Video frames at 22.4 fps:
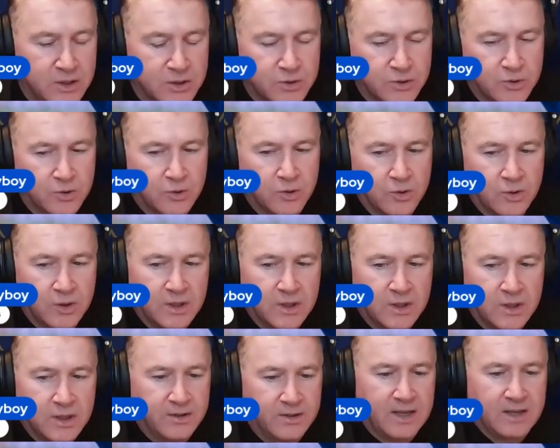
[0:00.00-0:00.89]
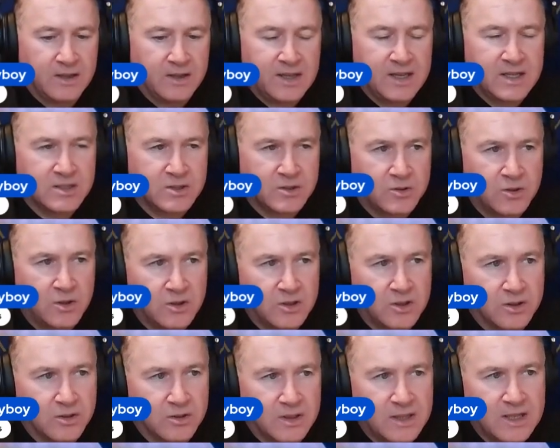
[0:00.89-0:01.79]
So right, let's
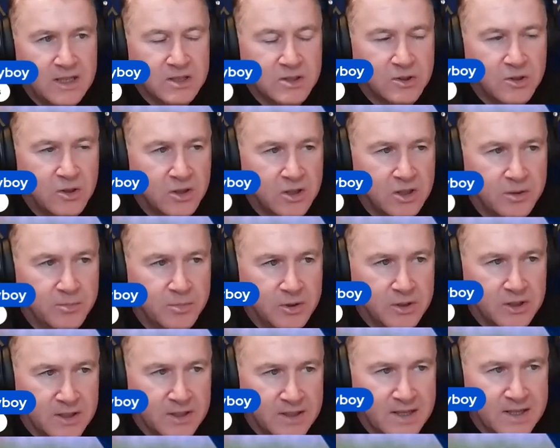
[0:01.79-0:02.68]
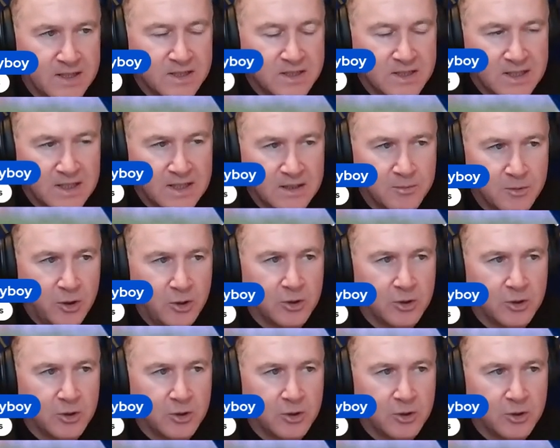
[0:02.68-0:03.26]
talk about the next game.